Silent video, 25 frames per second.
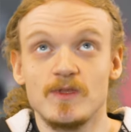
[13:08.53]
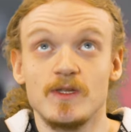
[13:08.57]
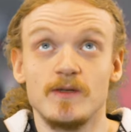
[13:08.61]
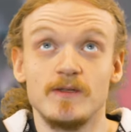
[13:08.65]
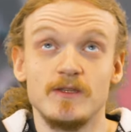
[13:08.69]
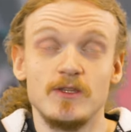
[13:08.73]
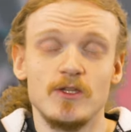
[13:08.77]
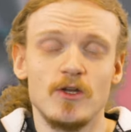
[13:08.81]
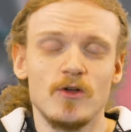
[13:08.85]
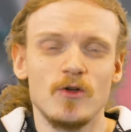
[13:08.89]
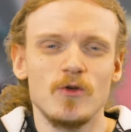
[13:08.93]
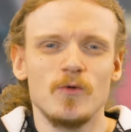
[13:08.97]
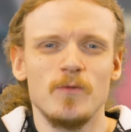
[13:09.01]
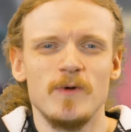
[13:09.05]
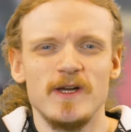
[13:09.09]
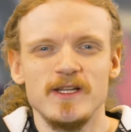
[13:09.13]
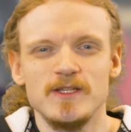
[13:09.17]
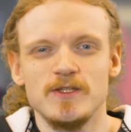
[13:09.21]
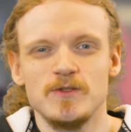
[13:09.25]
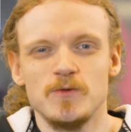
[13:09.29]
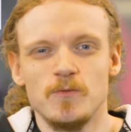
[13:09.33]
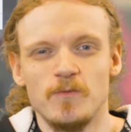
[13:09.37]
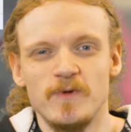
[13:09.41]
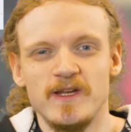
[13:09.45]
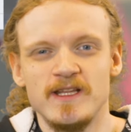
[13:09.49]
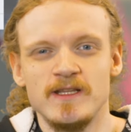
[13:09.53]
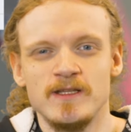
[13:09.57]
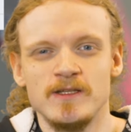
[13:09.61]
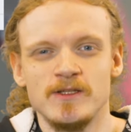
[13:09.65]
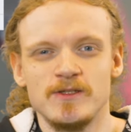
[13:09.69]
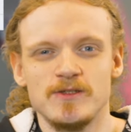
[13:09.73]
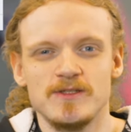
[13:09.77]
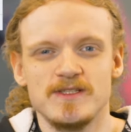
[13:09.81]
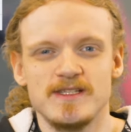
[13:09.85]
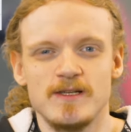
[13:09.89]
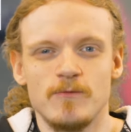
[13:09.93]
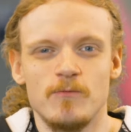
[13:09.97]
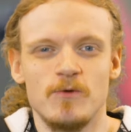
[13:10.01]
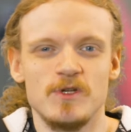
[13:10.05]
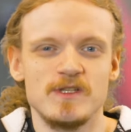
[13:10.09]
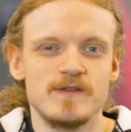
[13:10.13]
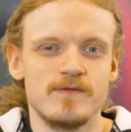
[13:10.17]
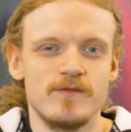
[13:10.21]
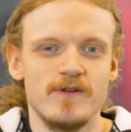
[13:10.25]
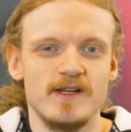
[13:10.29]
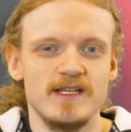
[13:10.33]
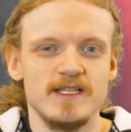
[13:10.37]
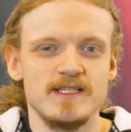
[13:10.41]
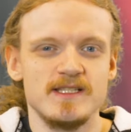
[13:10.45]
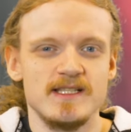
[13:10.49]
not quite to win, because there was
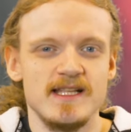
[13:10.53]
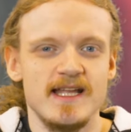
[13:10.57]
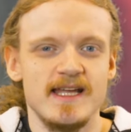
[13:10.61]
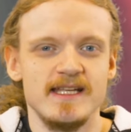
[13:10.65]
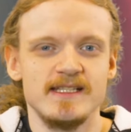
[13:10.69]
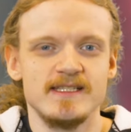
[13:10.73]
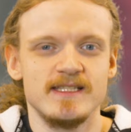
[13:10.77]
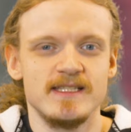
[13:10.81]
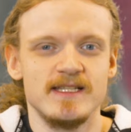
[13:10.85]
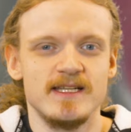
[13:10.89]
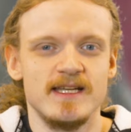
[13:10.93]
Freddie Slater,